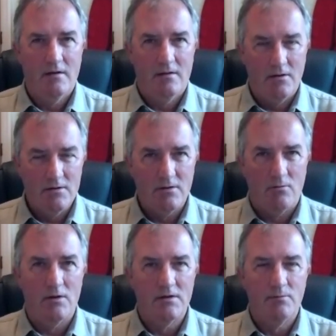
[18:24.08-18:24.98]
Yeah. Those
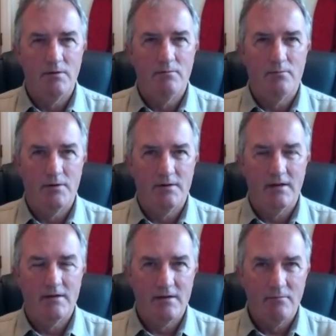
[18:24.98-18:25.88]
that want to be
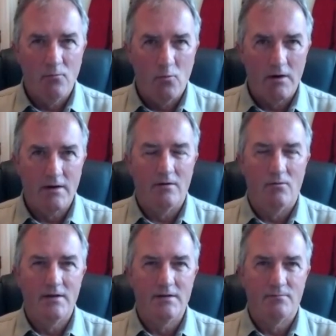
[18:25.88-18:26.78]
protected, work out
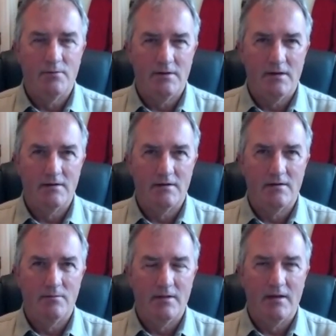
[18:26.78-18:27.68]
ways of protecting
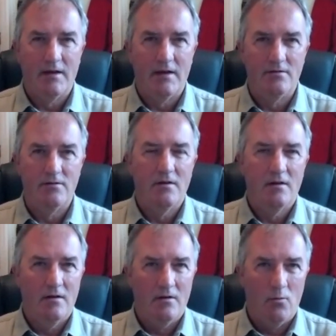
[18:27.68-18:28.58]
them at that age.
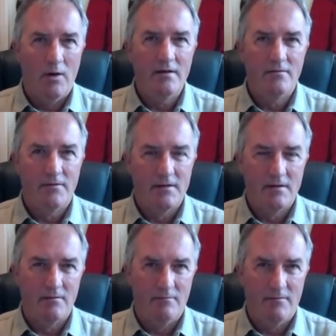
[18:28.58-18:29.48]
Wait for
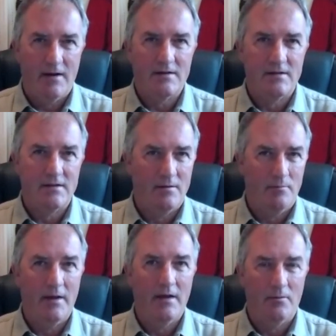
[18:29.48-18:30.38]
the vaccine that
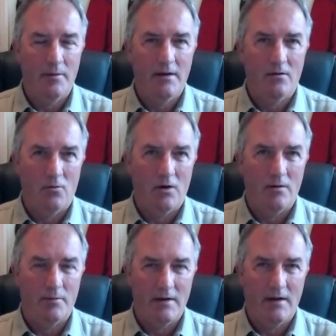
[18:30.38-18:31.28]
may or may not work.
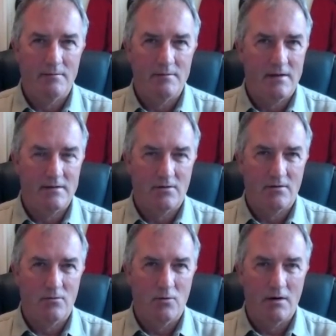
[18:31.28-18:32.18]
Perhaps that's
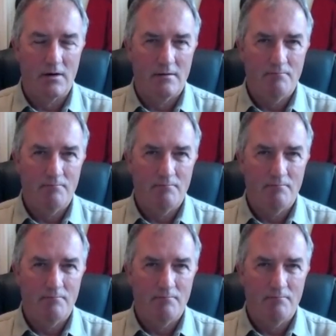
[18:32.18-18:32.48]
going to work.